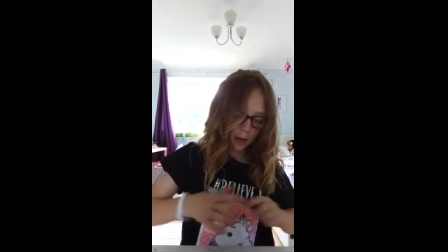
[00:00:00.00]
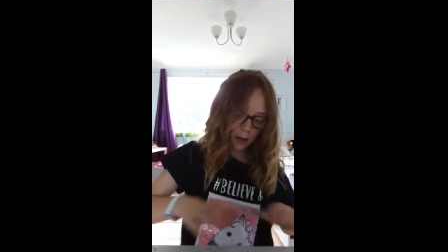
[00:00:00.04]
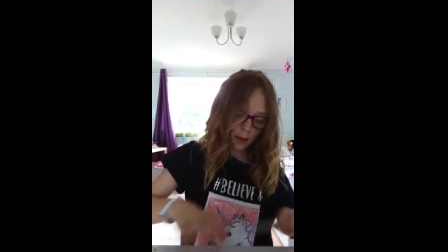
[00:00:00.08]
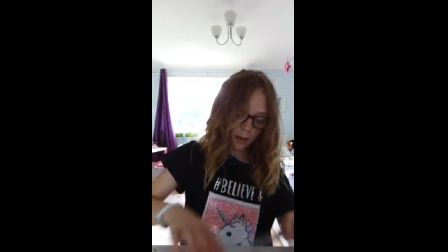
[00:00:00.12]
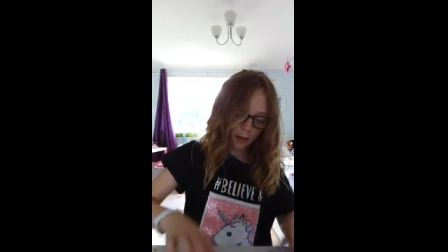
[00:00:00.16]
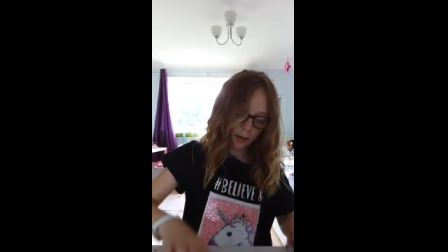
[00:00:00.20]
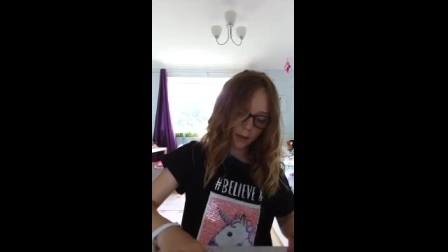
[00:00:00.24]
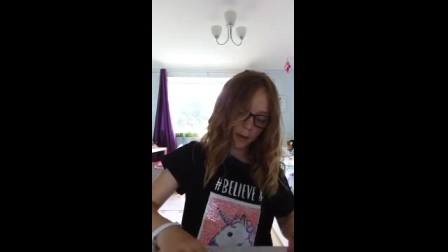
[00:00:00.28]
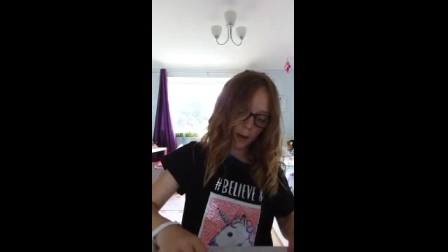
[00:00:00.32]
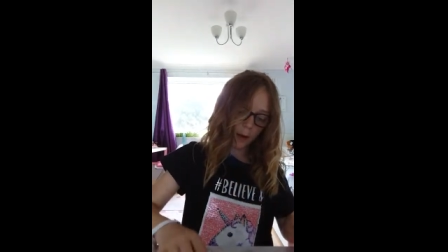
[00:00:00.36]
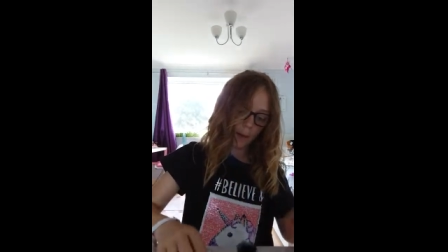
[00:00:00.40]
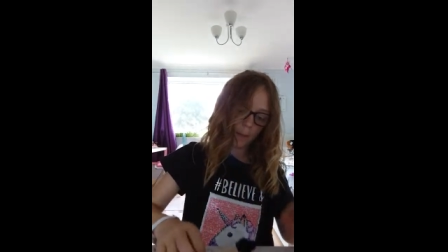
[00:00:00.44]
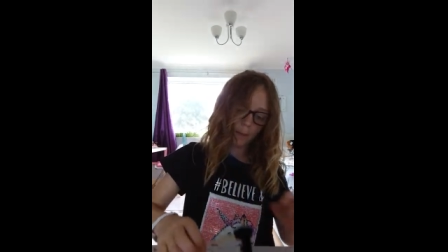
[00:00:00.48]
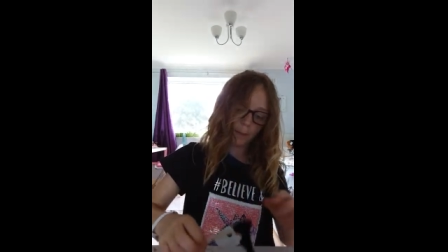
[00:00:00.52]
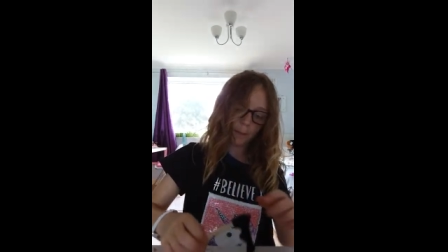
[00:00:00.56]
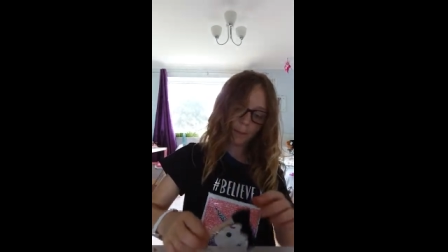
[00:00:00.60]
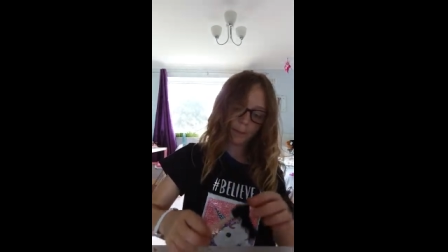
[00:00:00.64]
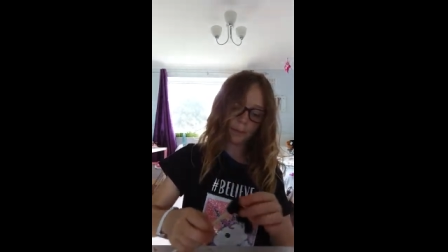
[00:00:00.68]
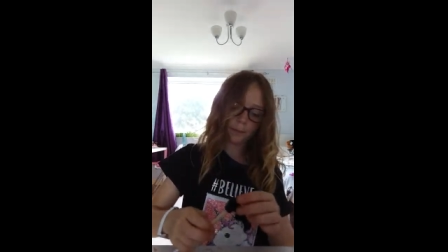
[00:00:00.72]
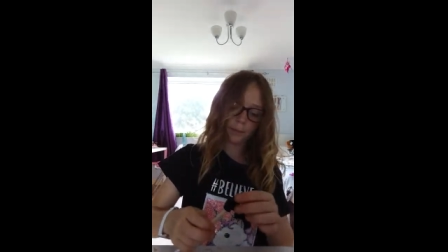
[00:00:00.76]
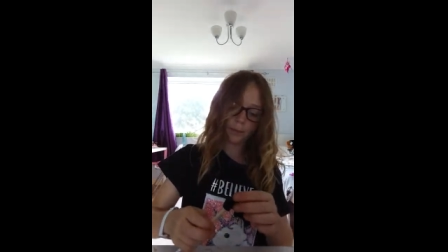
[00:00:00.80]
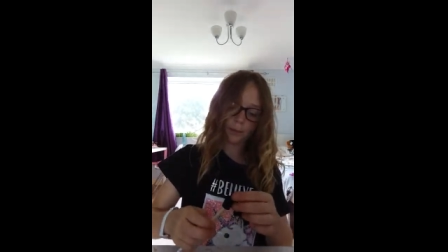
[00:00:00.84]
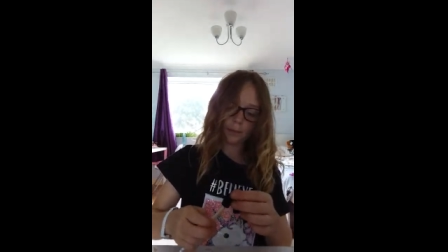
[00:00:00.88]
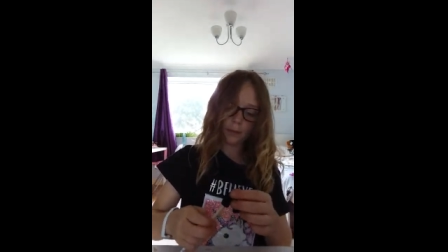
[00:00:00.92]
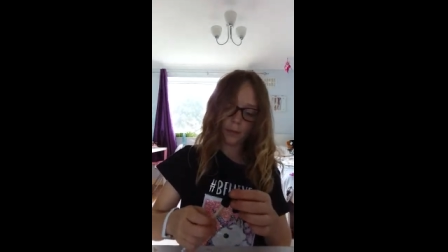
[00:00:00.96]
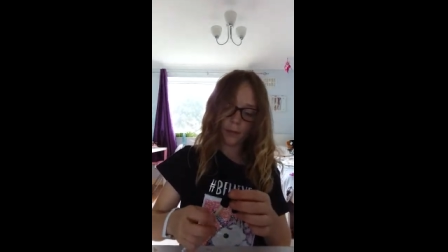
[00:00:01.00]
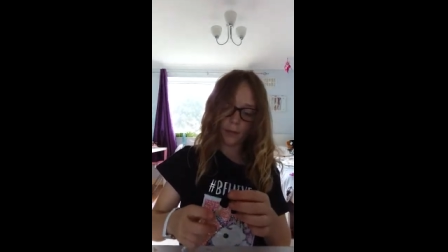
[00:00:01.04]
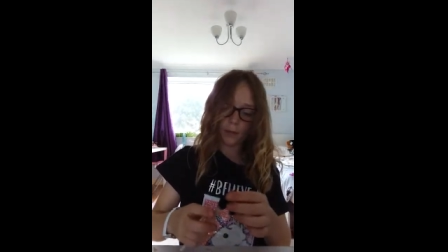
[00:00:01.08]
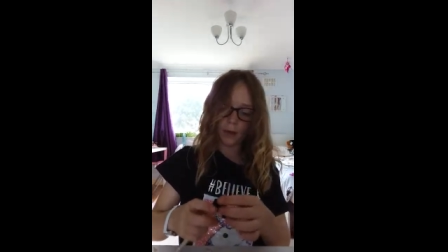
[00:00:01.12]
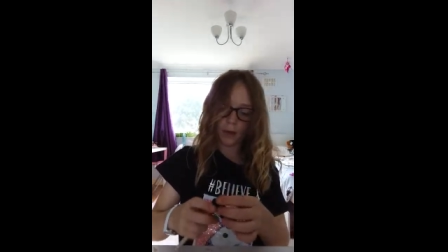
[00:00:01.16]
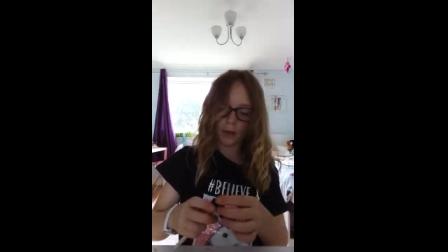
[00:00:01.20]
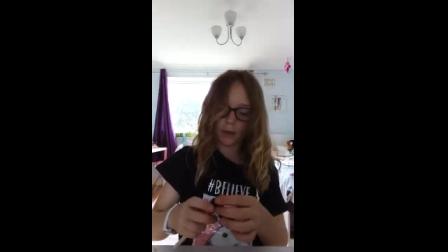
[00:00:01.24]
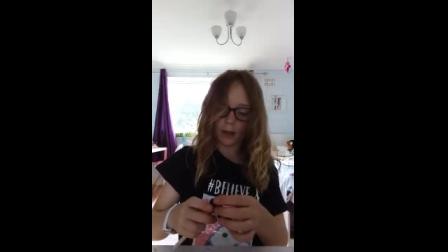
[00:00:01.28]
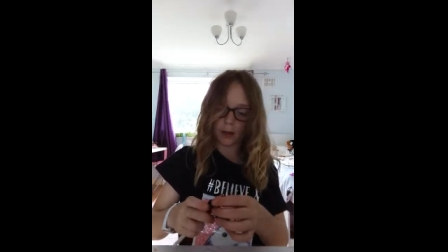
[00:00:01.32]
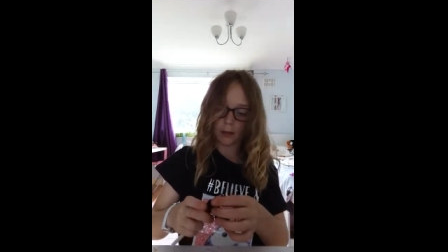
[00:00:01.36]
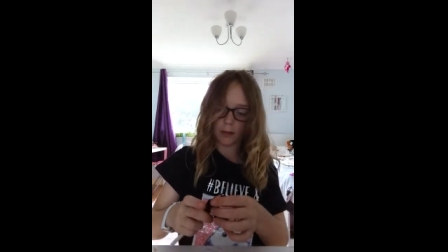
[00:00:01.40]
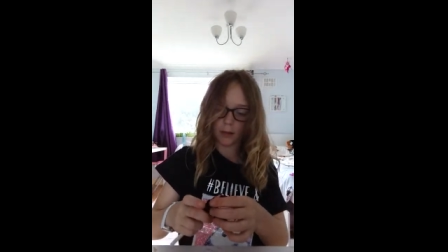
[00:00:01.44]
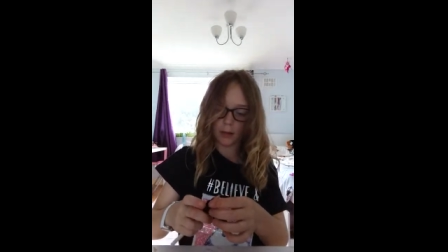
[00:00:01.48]
and then
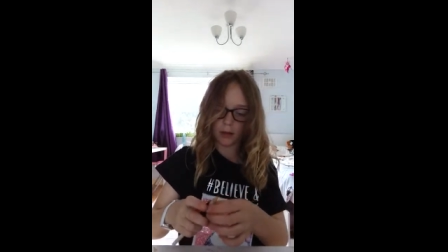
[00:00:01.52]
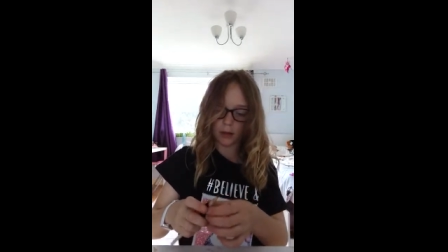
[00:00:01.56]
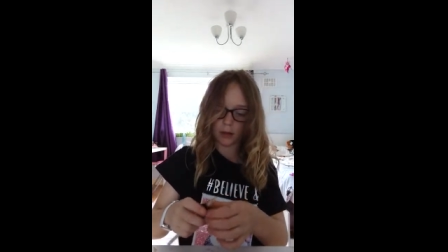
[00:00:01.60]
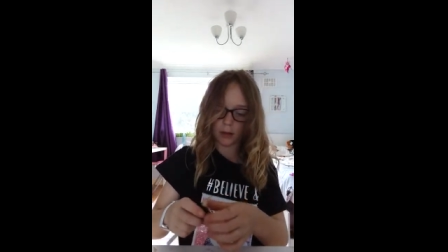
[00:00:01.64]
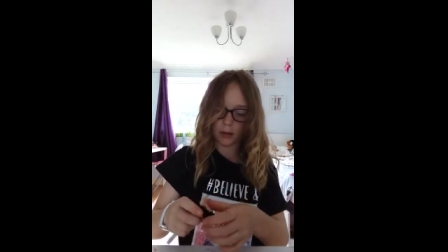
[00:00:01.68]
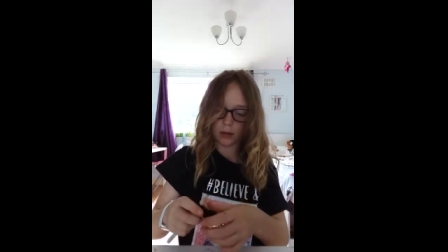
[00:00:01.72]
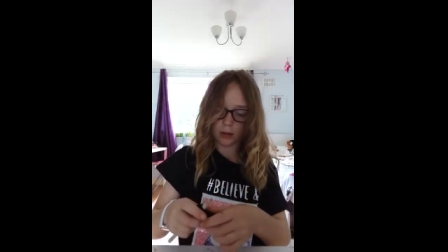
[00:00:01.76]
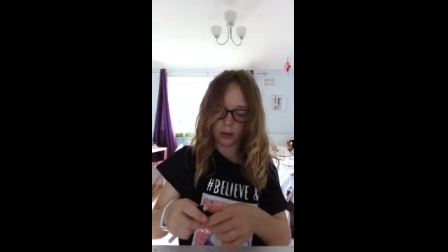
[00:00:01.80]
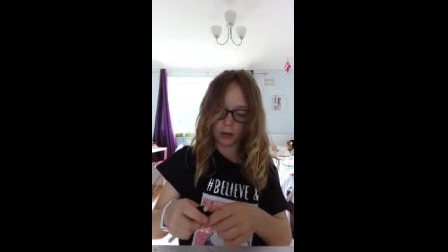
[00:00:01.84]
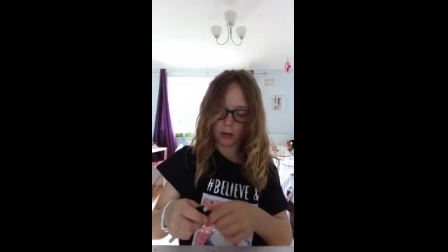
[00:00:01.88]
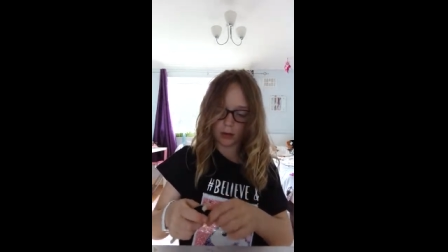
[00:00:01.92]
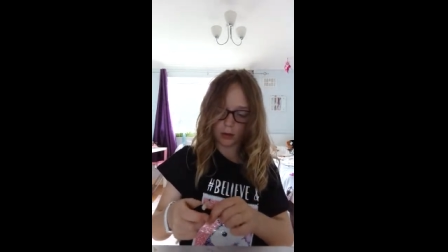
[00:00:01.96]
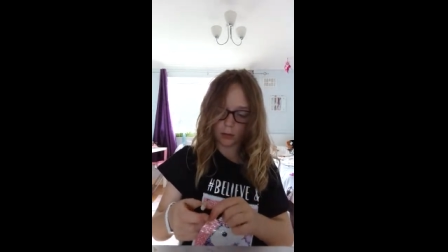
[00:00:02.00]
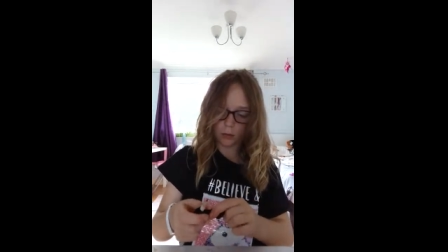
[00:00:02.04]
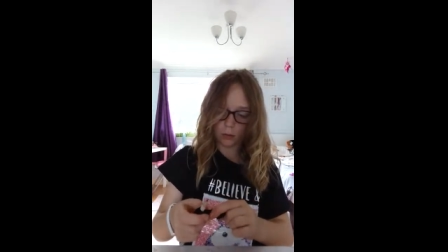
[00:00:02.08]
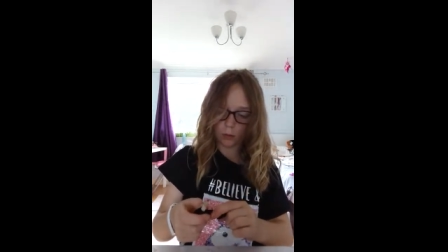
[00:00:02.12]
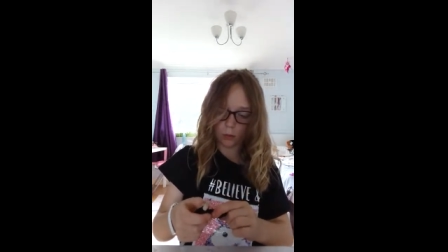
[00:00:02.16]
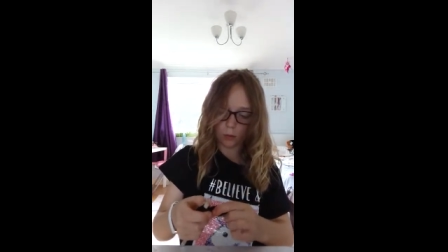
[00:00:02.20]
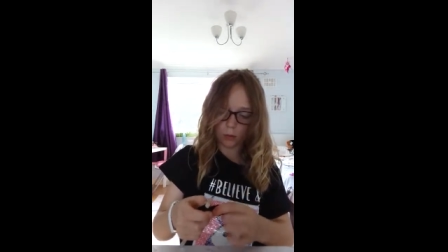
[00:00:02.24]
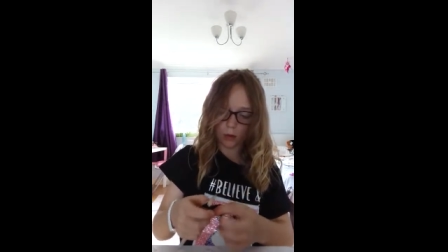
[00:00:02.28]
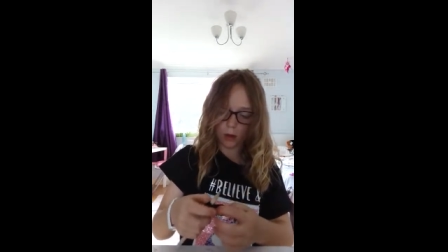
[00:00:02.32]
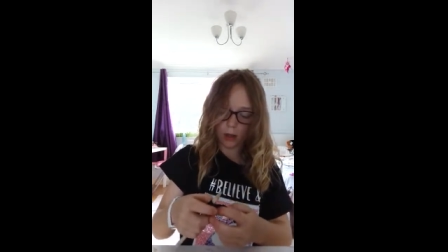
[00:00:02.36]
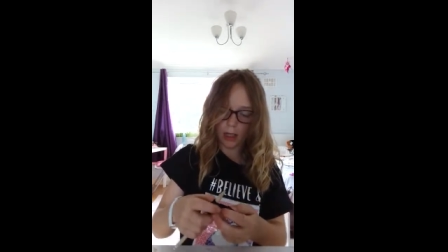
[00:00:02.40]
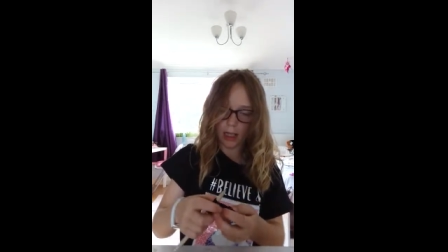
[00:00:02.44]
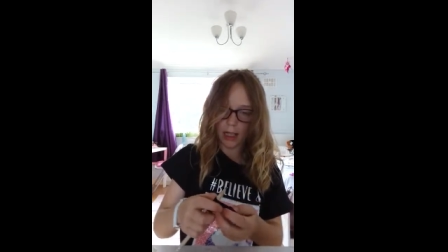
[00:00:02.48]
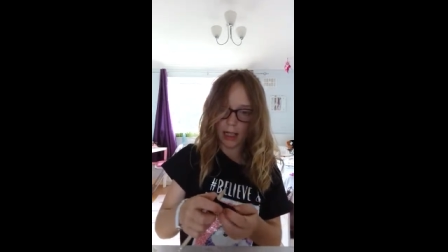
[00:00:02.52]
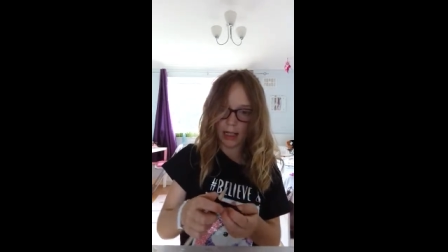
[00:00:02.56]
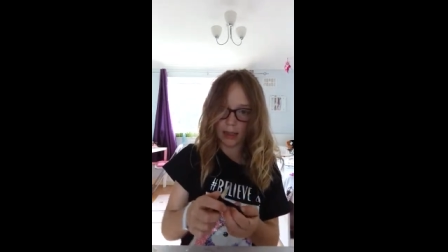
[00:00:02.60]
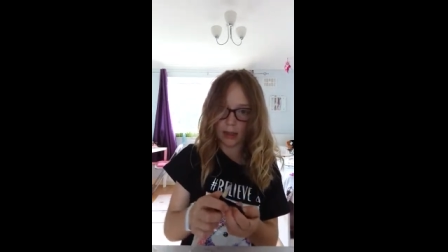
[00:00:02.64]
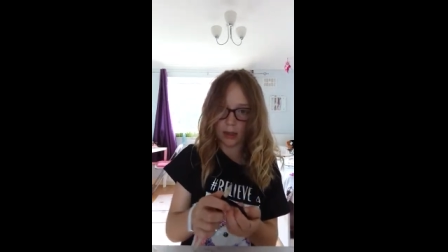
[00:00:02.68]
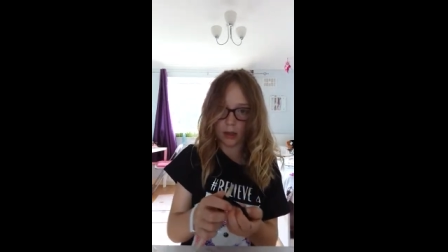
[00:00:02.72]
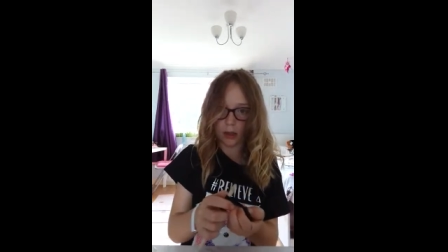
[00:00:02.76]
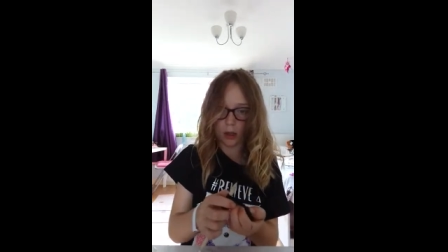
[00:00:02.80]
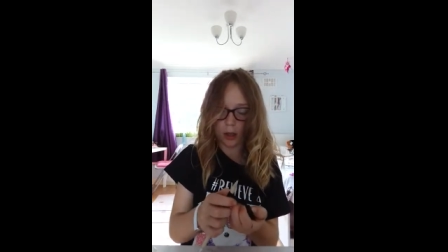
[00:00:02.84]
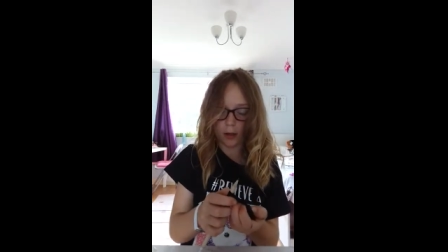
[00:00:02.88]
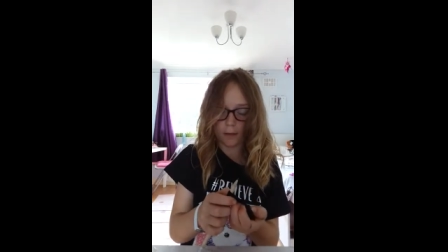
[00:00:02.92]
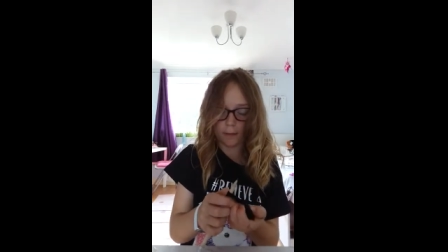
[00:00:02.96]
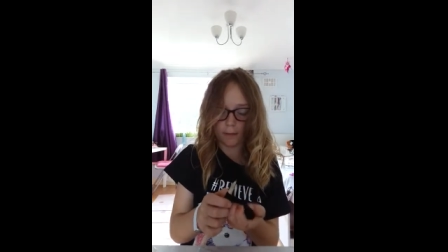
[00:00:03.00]
and I'm just going to do it one last
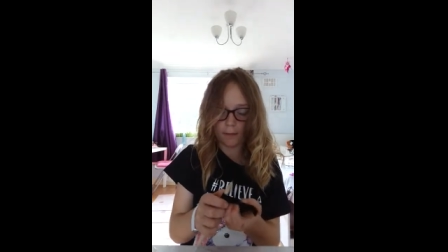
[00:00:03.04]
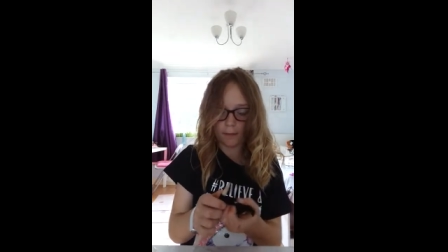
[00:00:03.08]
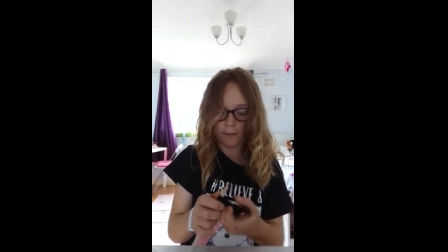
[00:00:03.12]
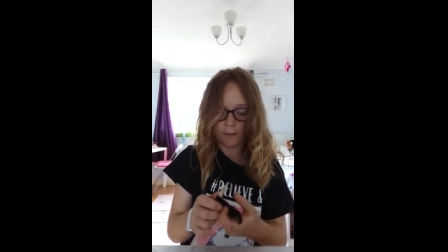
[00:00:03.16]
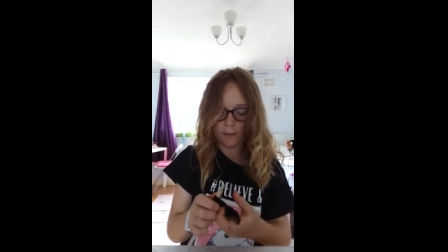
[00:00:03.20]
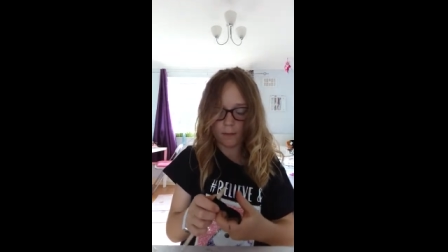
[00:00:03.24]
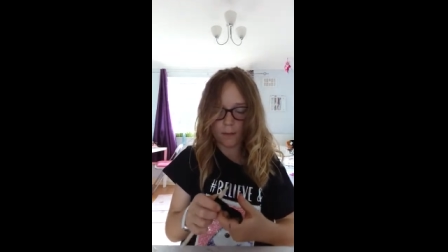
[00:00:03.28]
time.